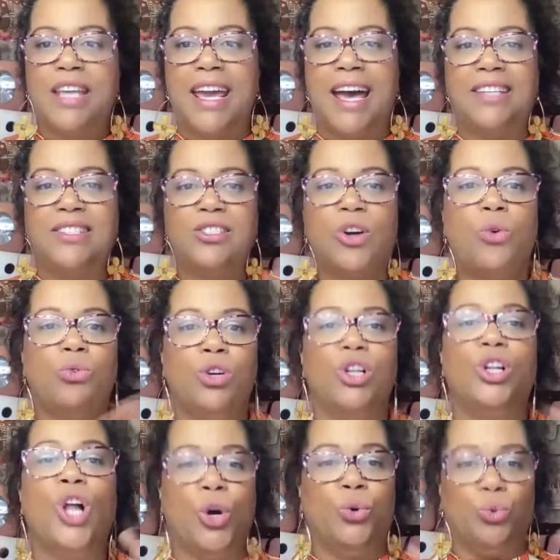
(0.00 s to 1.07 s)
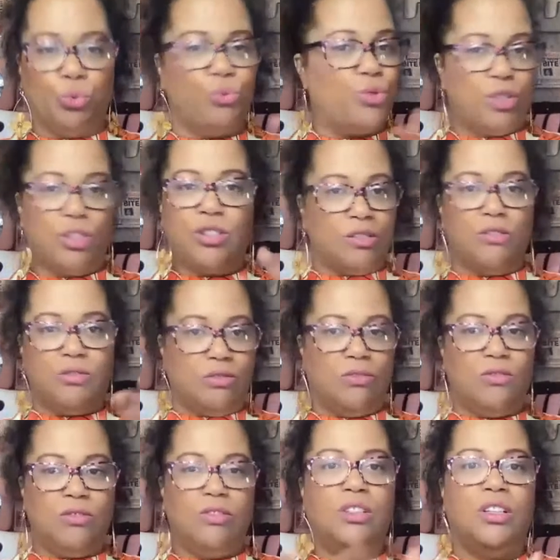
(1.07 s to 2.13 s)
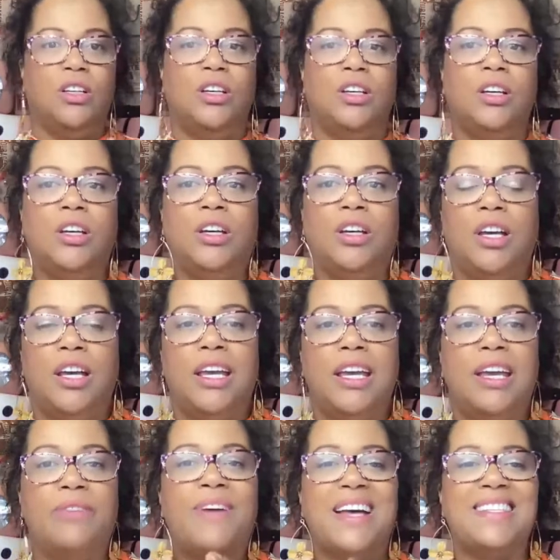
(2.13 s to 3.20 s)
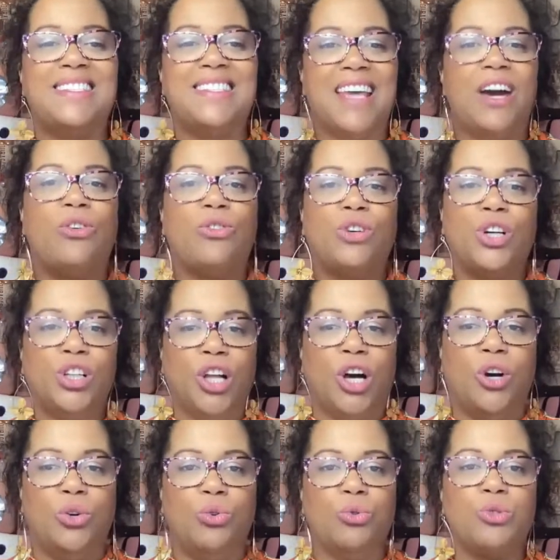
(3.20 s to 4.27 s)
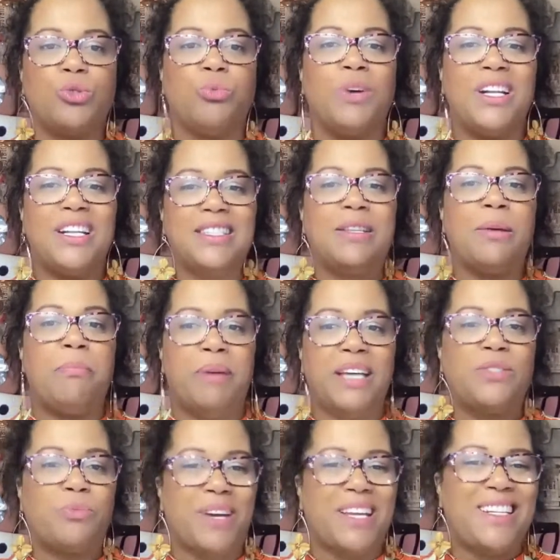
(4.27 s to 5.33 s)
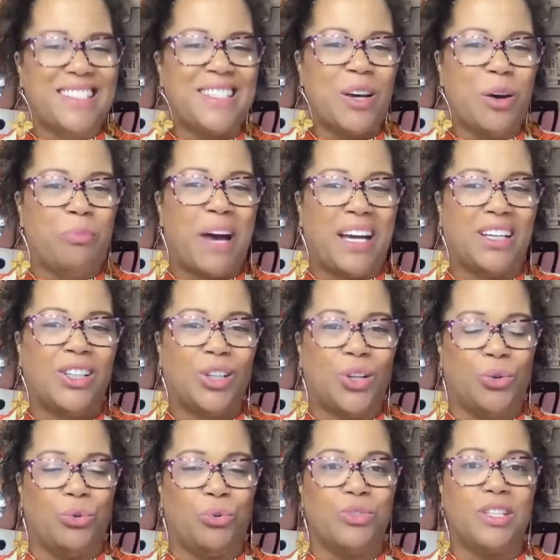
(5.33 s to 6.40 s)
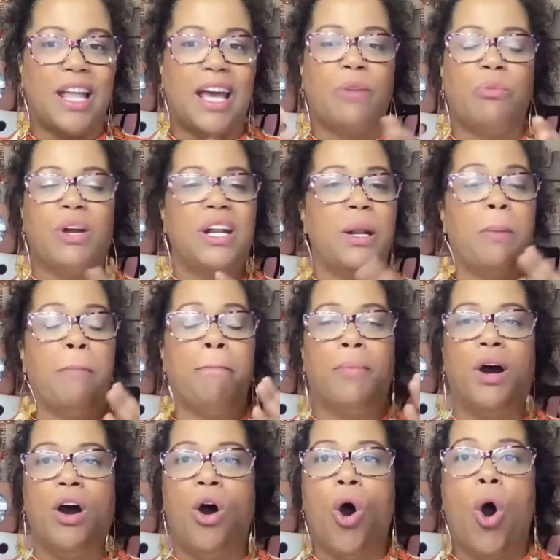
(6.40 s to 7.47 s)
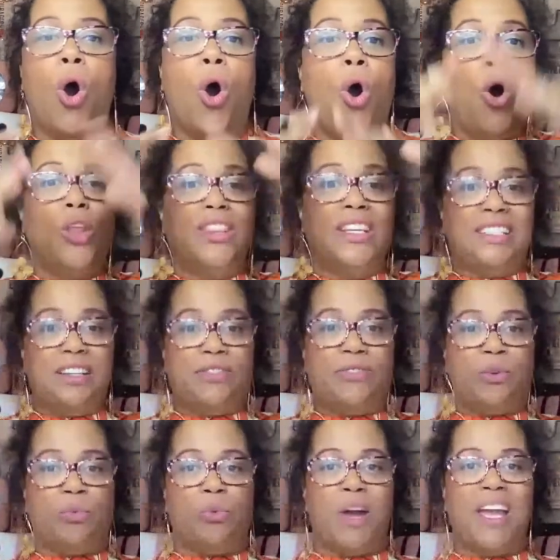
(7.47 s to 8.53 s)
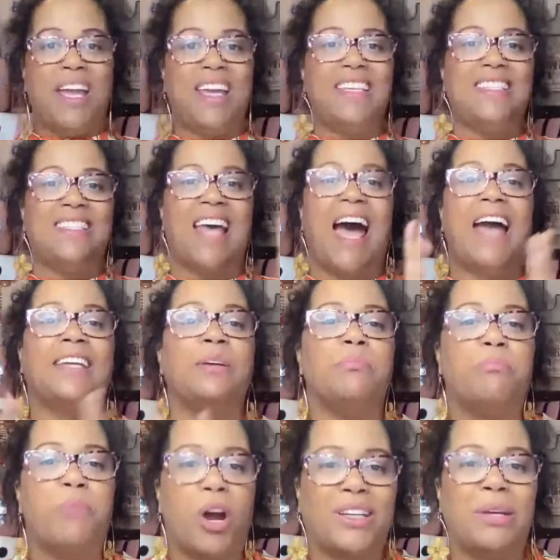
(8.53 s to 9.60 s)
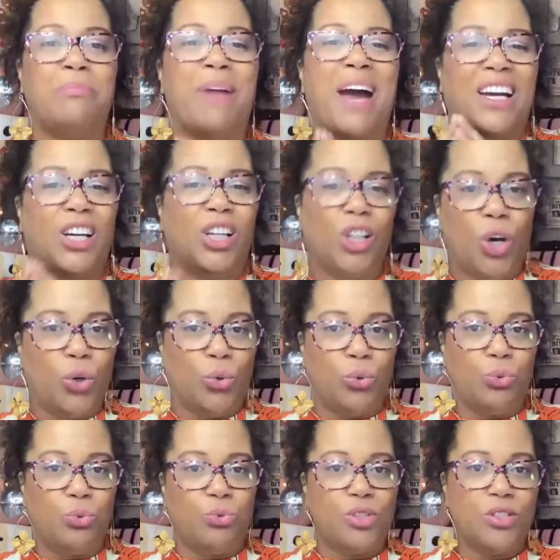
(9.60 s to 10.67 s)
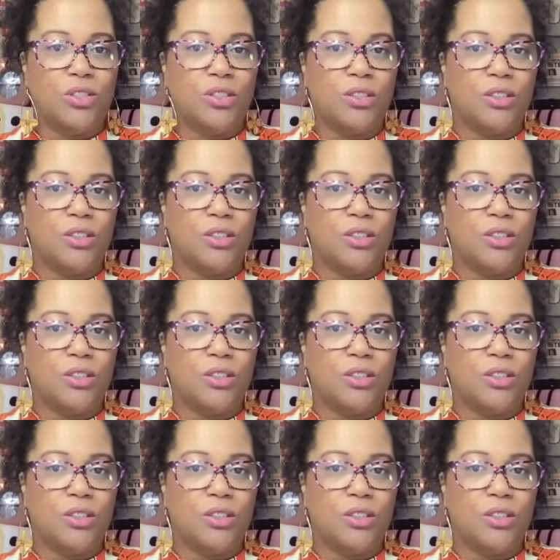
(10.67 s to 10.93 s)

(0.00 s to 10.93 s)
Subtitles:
sold clothes. If I sell clothes, what is the best way to sell my clothes? Like, what are all the different ways I can market my clothes?